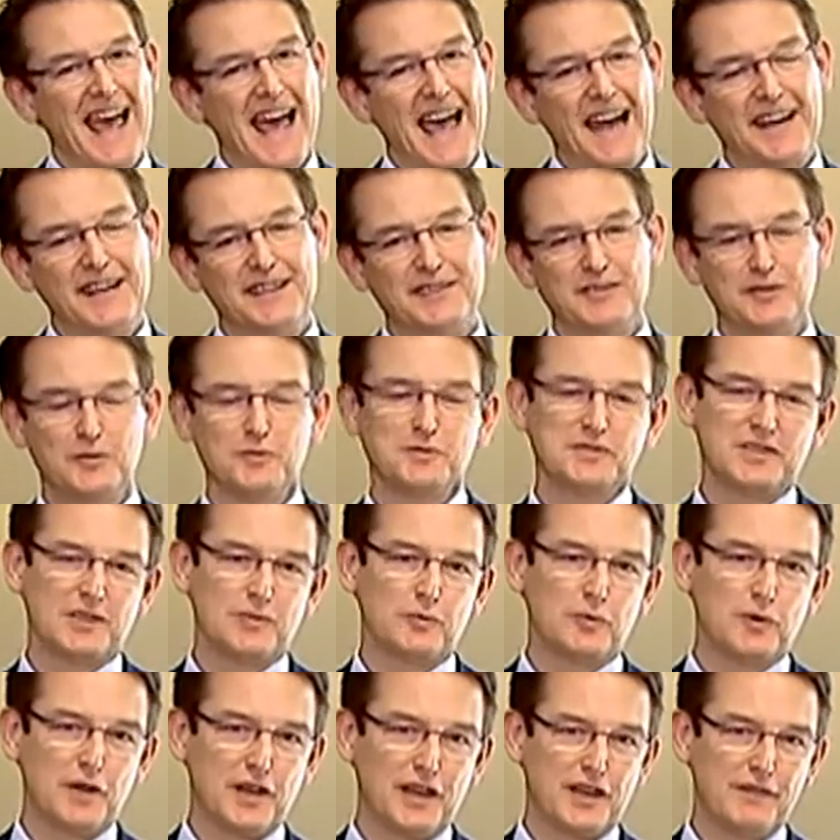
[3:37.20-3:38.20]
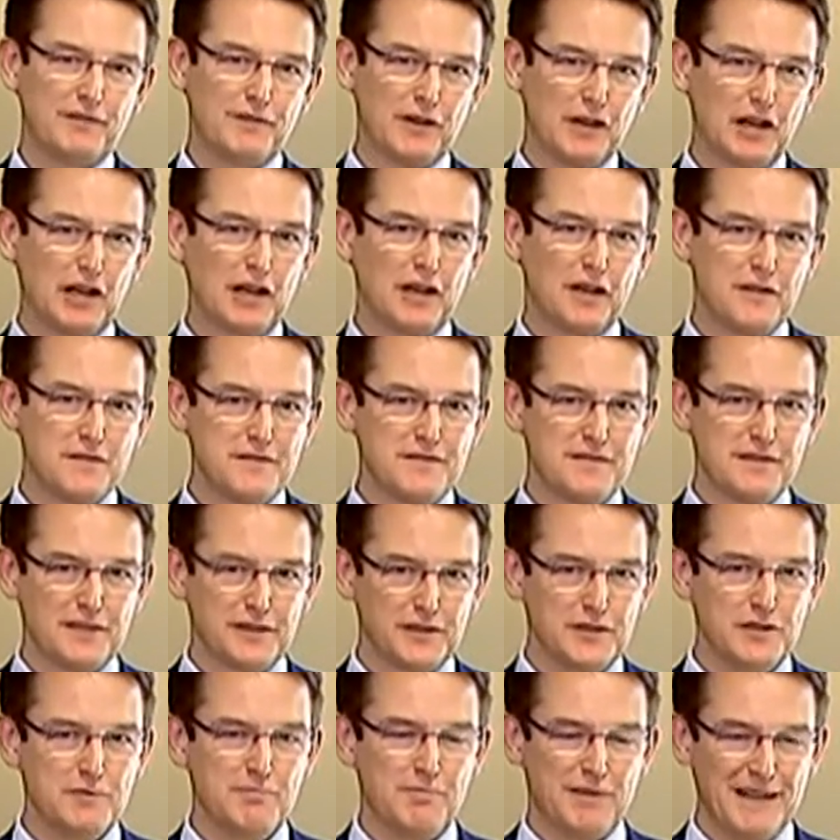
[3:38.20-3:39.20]
and it's also working for Close the
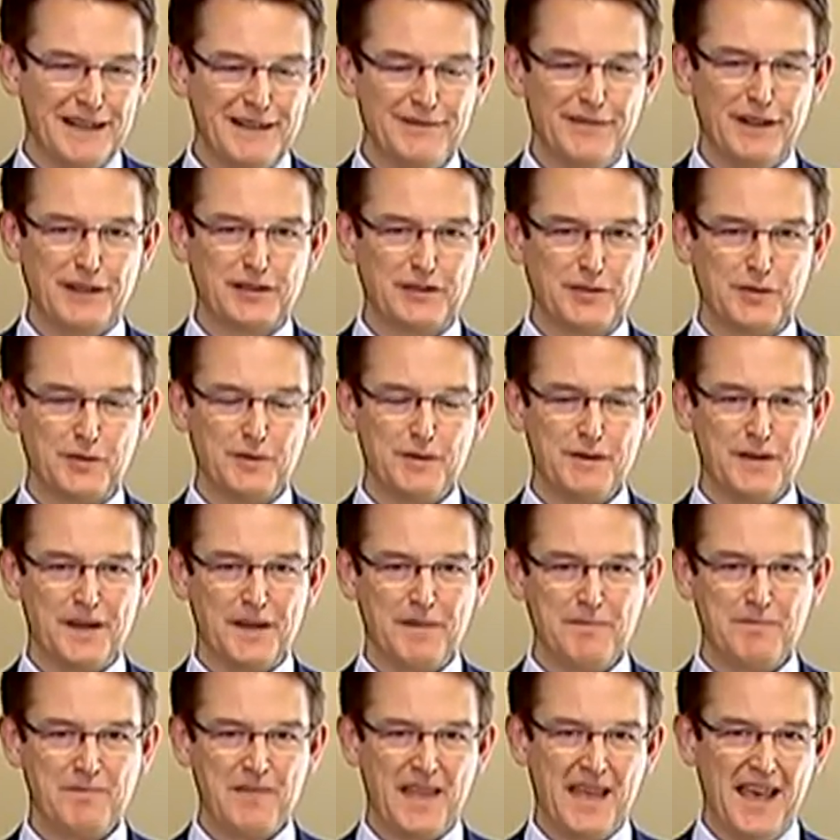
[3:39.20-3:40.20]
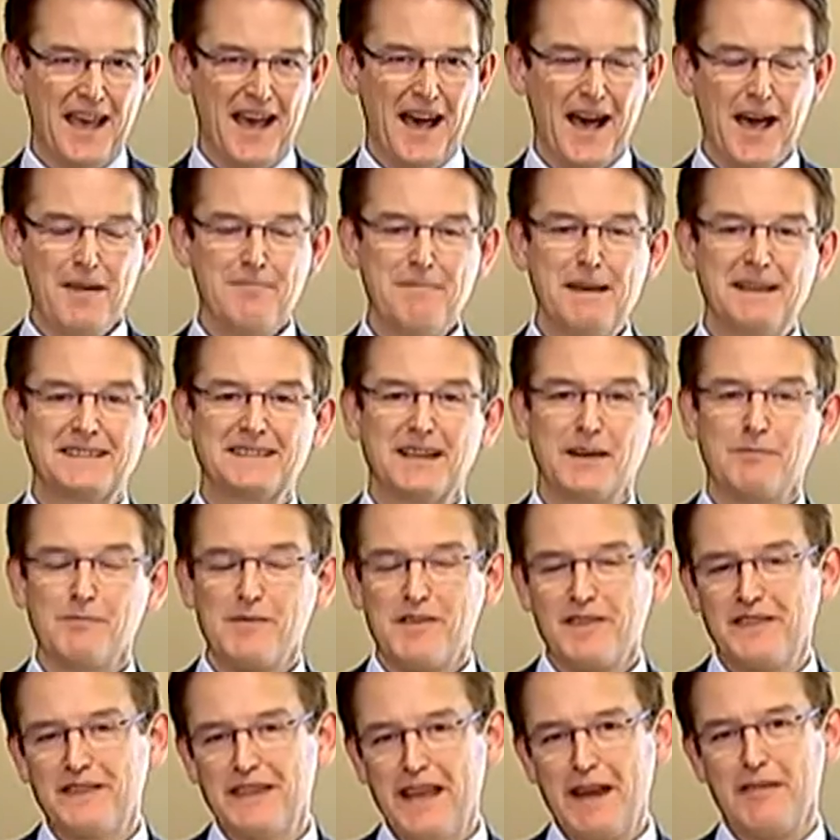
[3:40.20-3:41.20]
Loop in Victoria. I met up
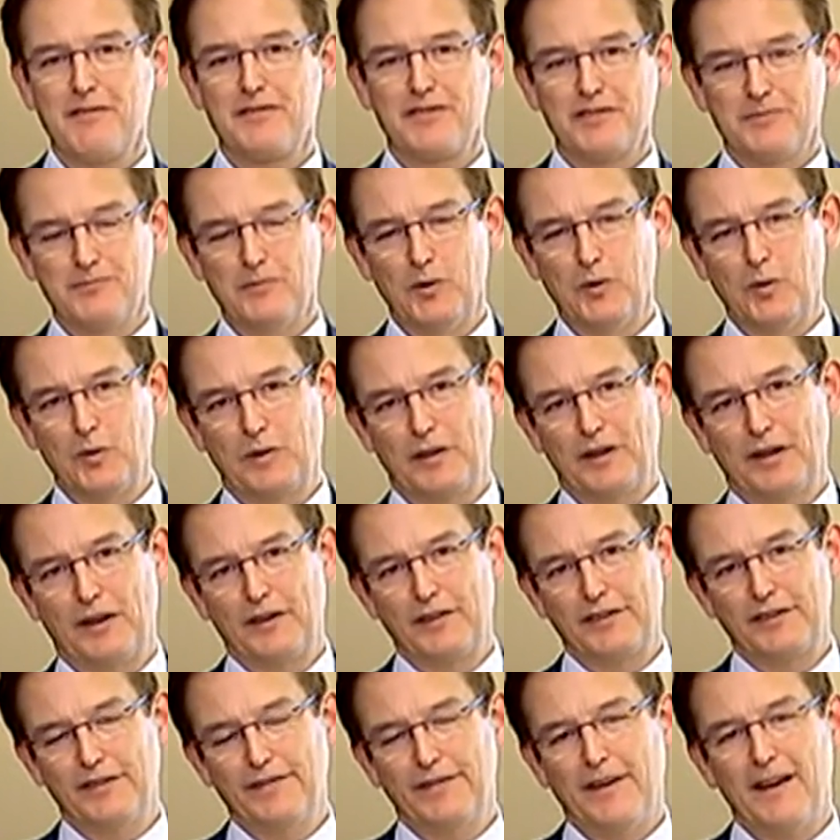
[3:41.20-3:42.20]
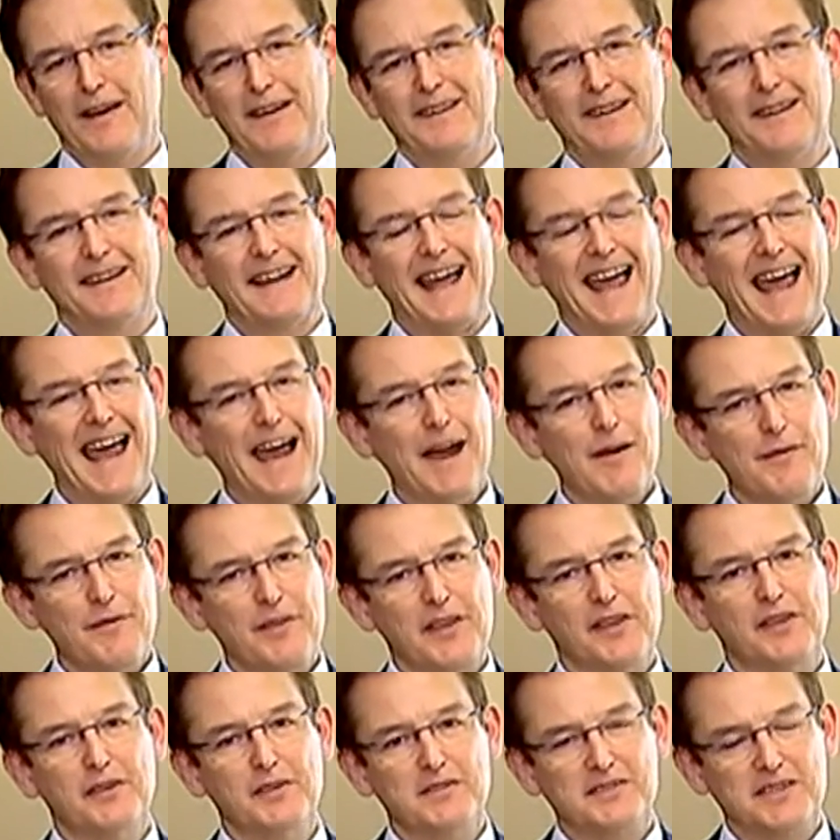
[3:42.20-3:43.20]
with Nerida Mortlock to find out how
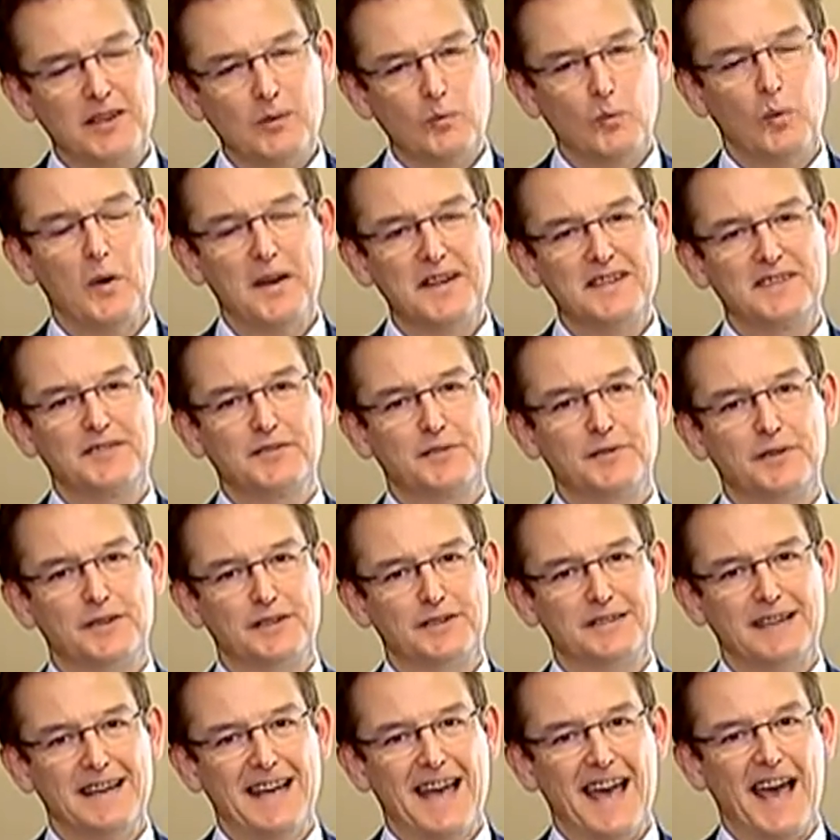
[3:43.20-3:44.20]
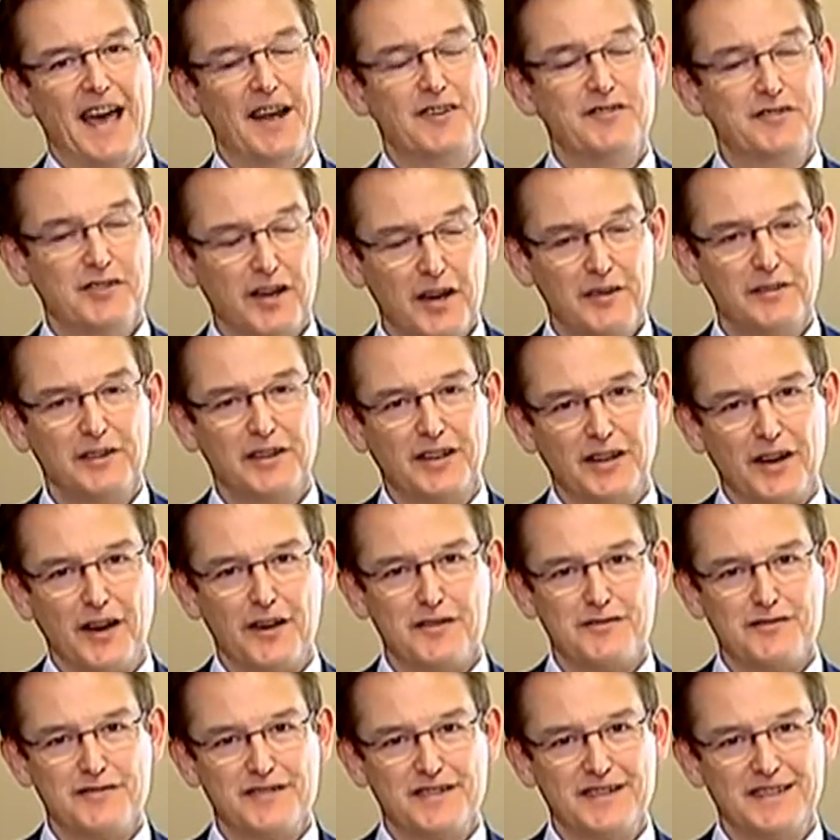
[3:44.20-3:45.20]
they're using waste oil and toner
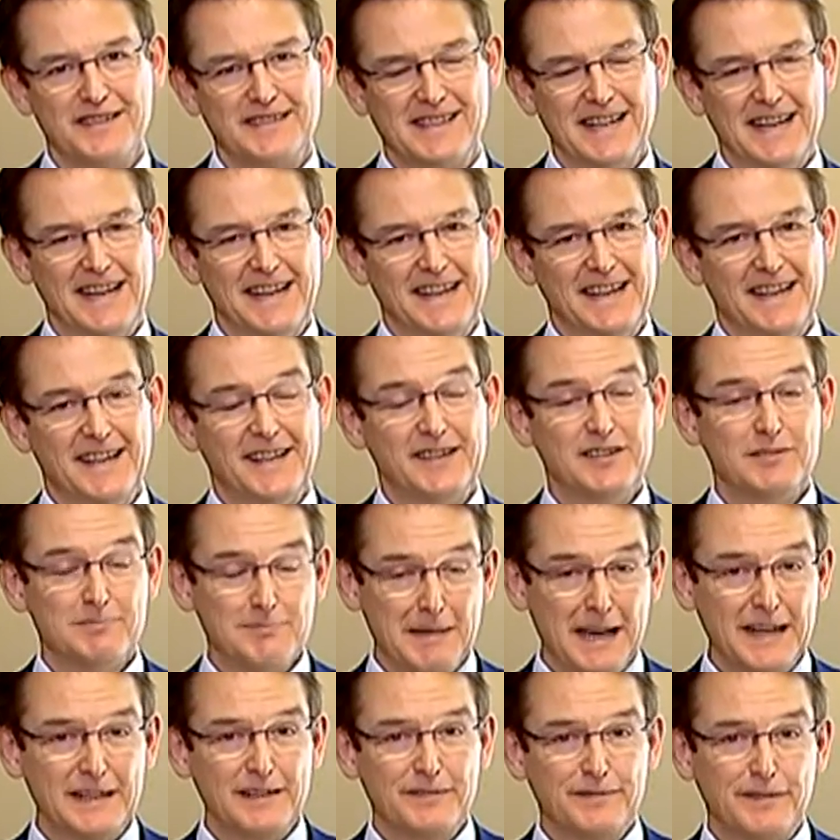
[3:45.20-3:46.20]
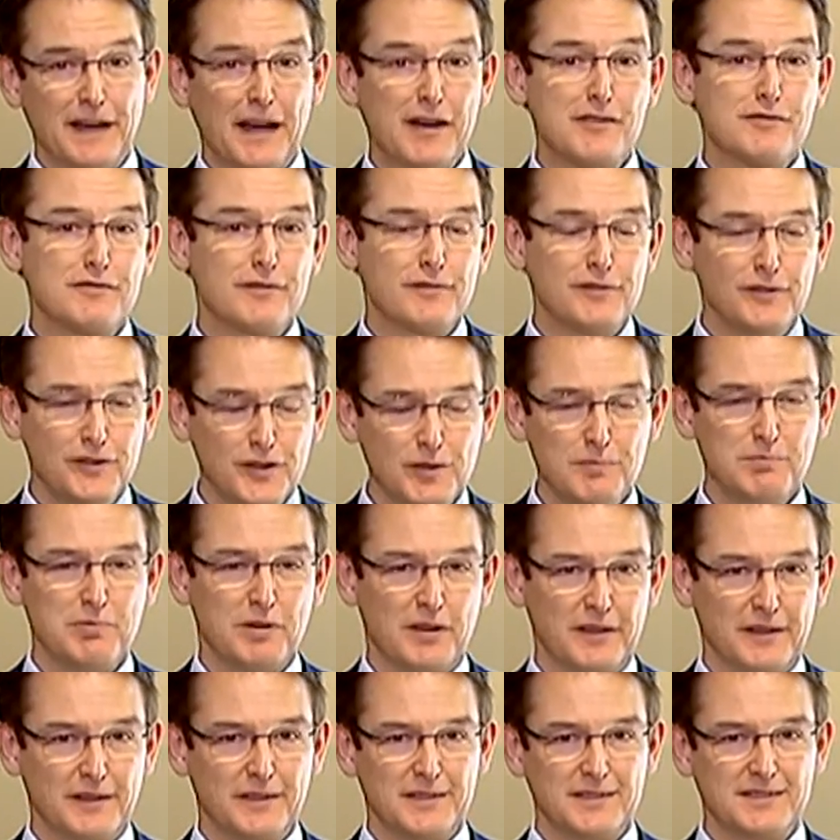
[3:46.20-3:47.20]
cartridges in the manufacture of new
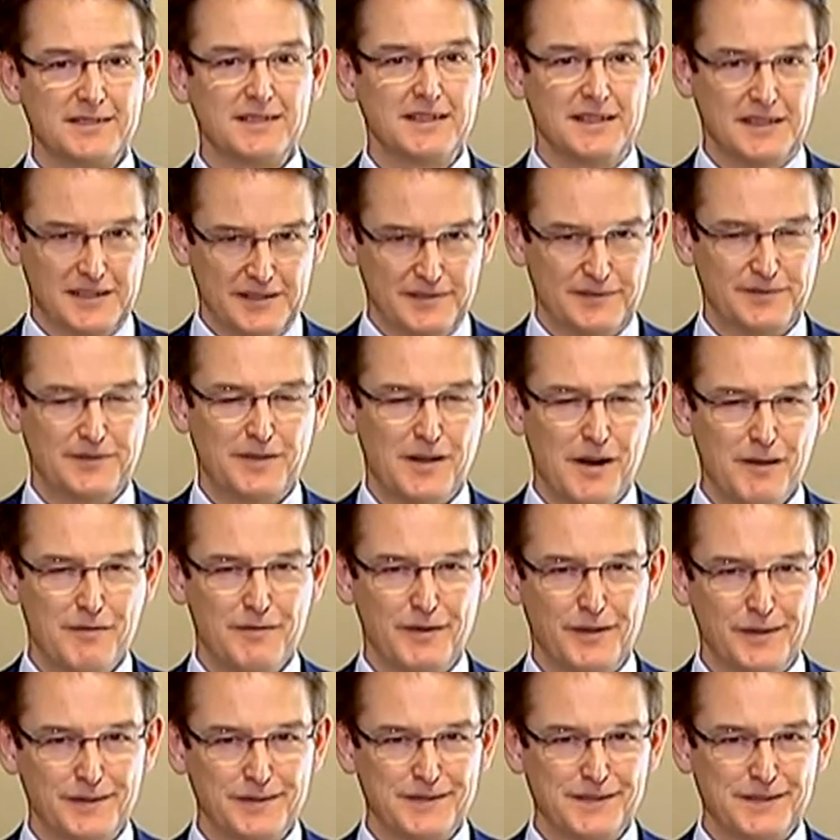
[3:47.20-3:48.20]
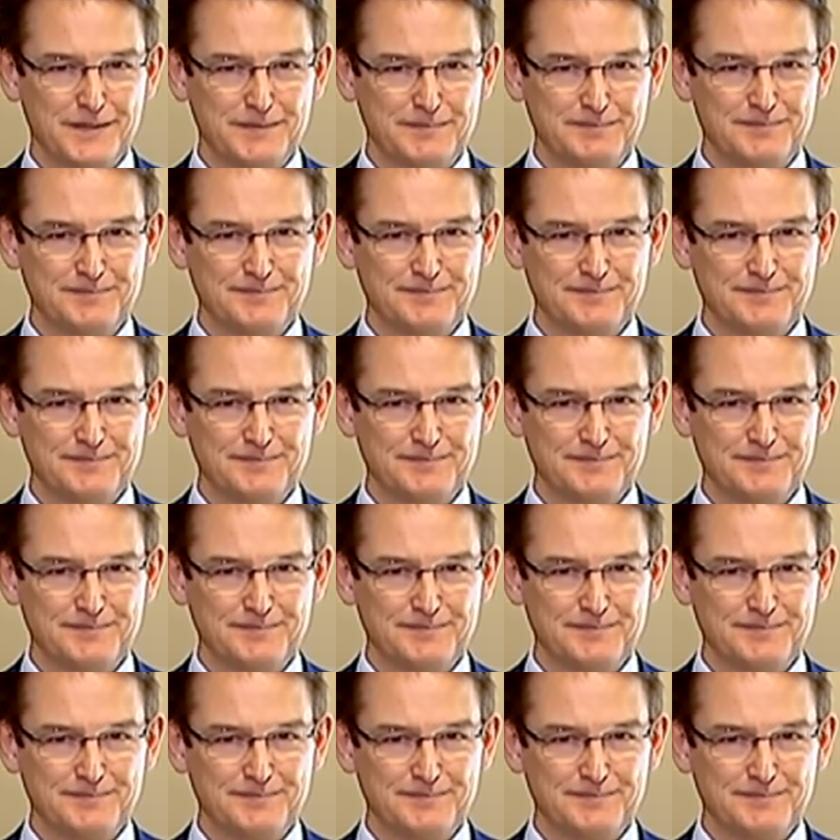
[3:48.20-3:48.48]
products for our roads.